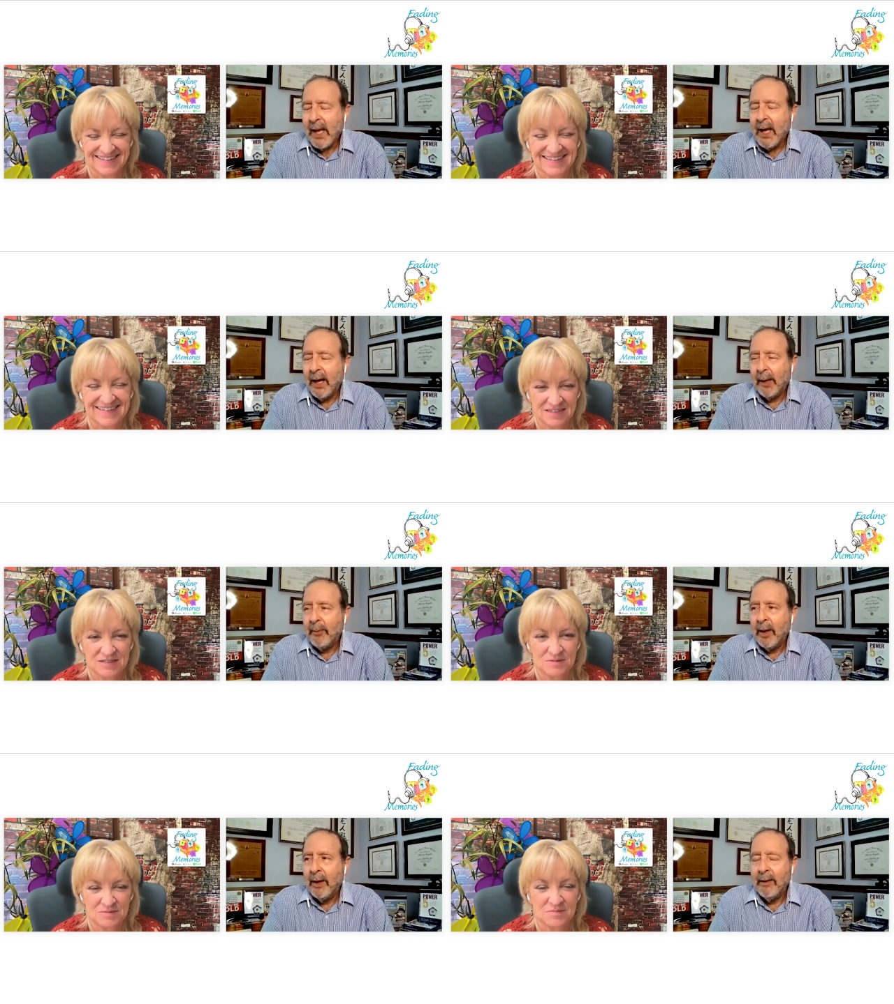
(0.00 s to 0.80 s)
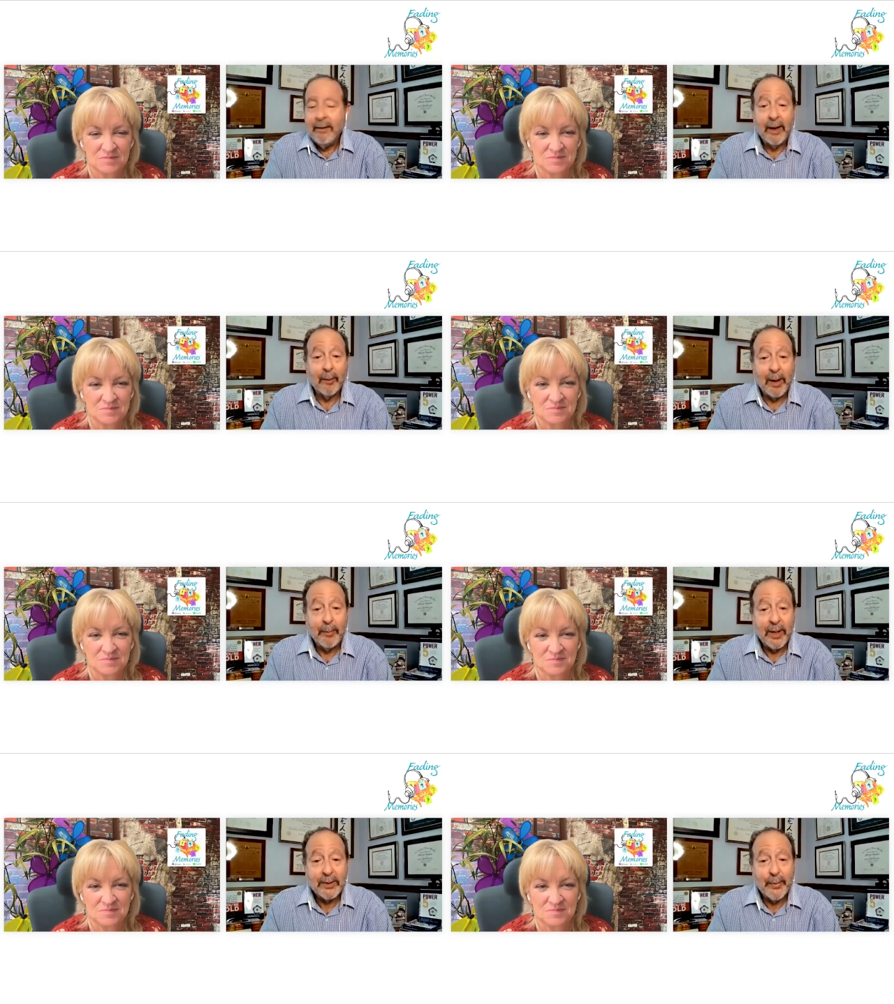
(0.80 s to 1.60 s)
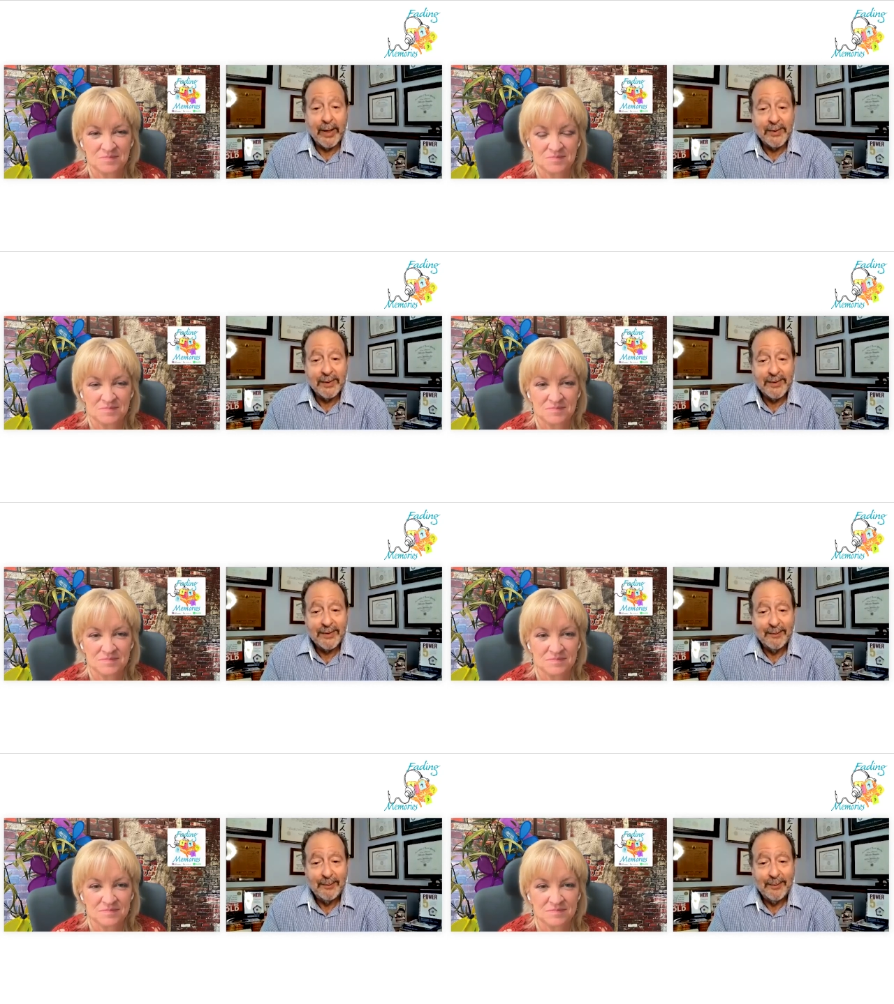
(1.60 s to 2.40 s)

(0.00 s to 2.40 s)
Speaker 1: Um, they're my best patients.